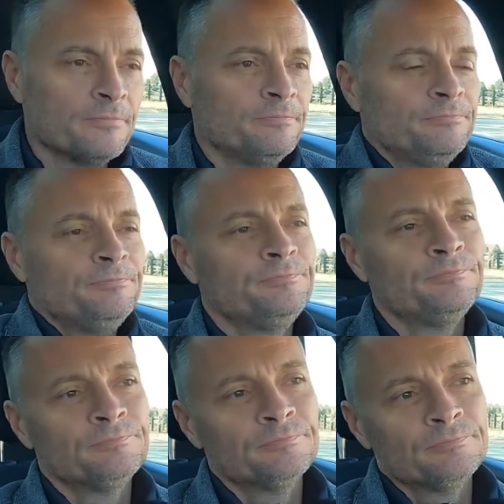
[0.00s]

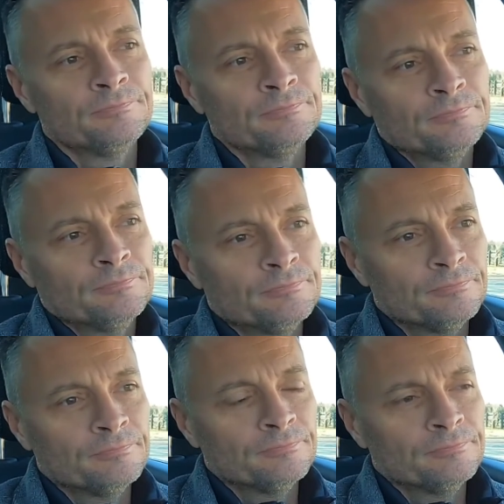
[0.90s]

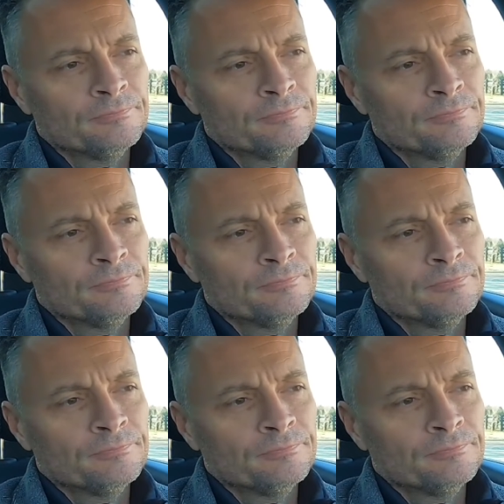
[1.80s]
[no speech]